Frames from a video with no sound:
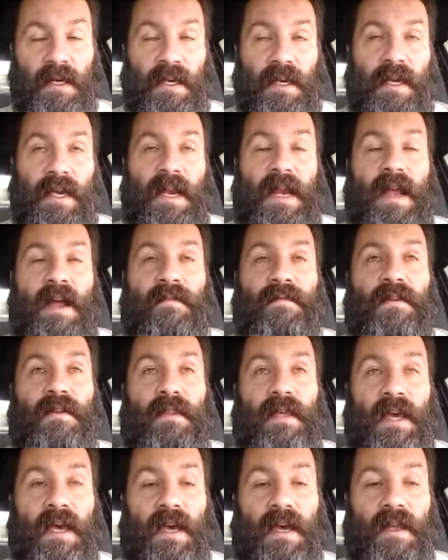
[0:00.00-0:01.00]
and after
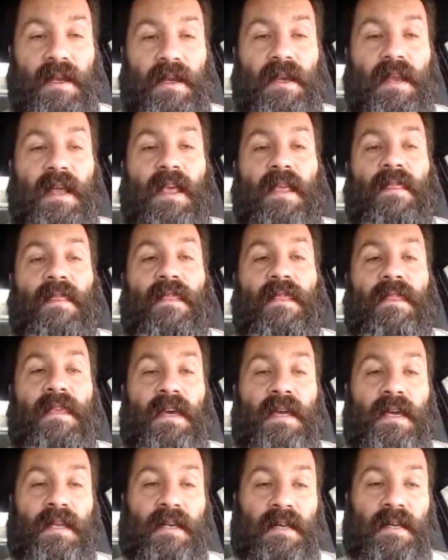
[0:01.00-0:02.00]
that,
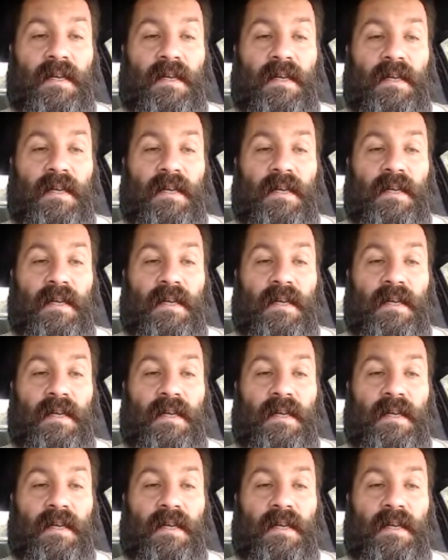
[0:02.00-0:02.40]
then